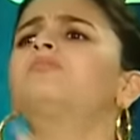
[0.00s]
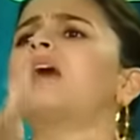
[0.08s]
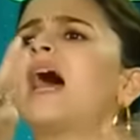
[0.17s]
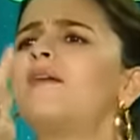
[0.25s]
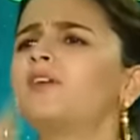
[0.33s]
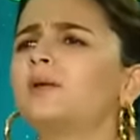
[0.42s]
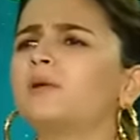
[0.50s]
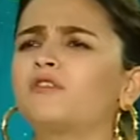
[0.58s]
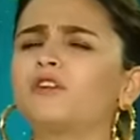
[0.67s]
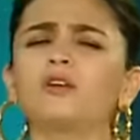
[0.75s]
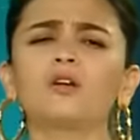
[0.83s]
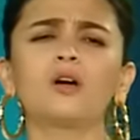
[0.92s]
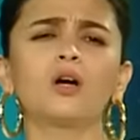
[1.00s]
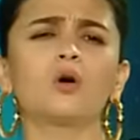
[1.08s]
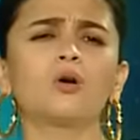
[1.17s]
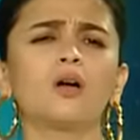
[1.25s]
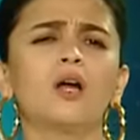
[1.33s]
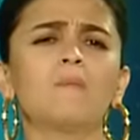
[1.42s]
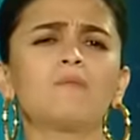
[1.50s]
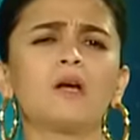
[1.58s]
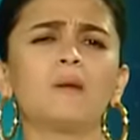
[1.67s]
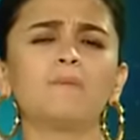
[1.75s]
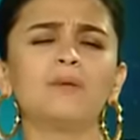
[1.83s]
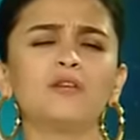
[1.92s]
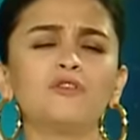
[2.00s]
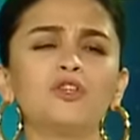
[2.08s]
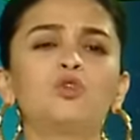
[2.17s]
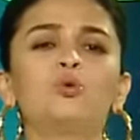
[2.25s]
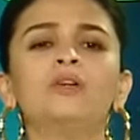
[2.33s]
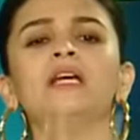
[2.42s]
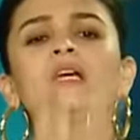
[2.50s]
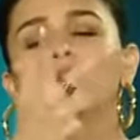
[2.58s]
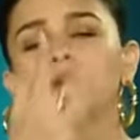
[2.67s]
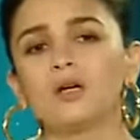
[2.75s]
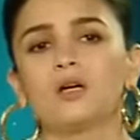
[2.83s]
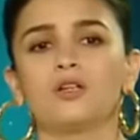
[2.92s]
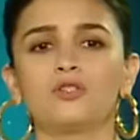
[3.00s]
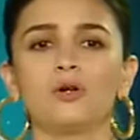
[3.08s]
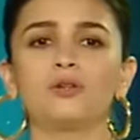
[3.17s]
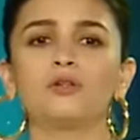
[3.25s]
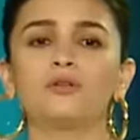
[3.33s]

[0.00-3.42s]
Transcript: having a bit of a, a, a bit of a unique sort